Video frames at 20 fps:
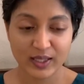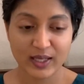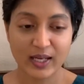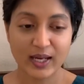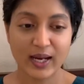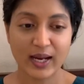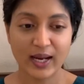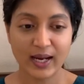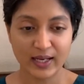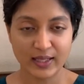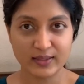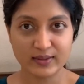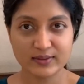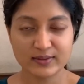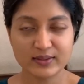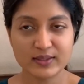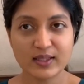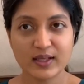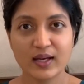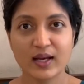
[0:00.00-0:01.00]
and
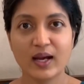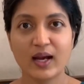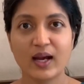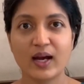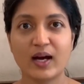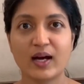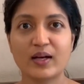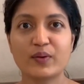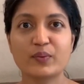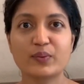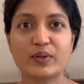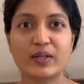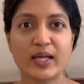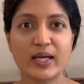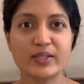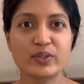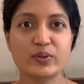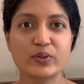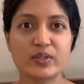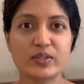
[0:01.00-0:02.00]
I would like
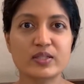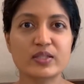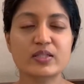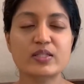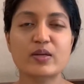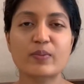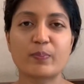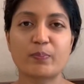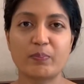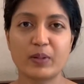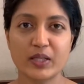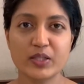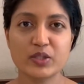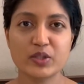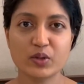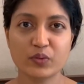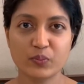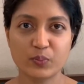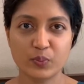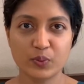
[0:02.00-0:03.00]
to discuss a bunch
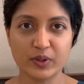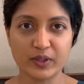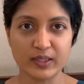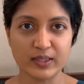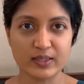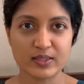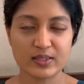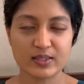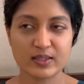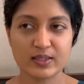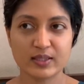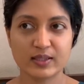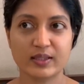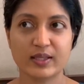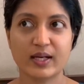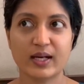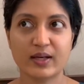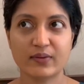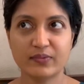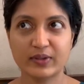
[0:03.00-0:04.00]
of points that I
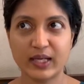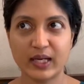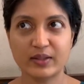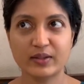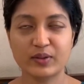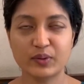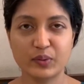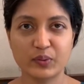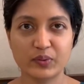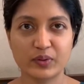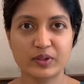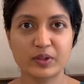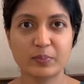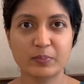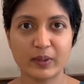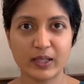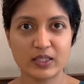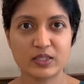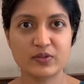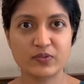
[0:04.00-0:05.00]
have gathered over the
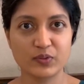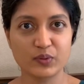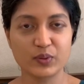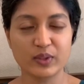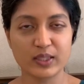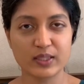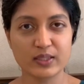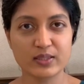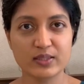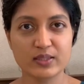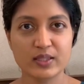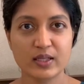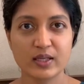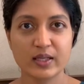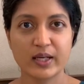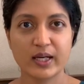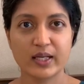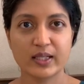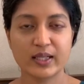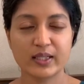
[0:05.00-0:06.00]
past few days,
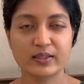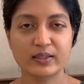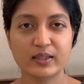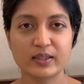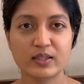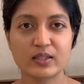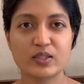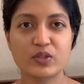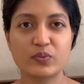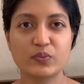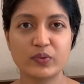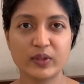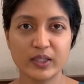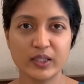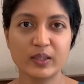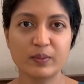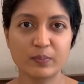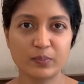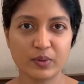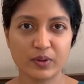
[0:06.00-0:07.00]
and I think it's very
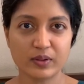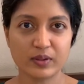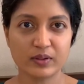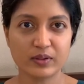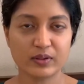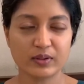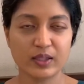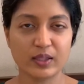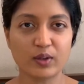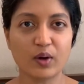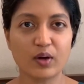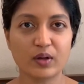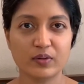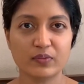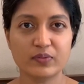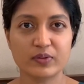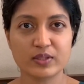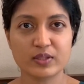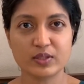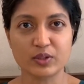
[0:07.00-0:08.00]
important that all of
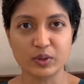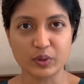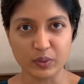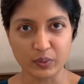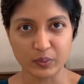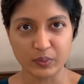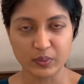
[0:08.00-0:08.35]
us know.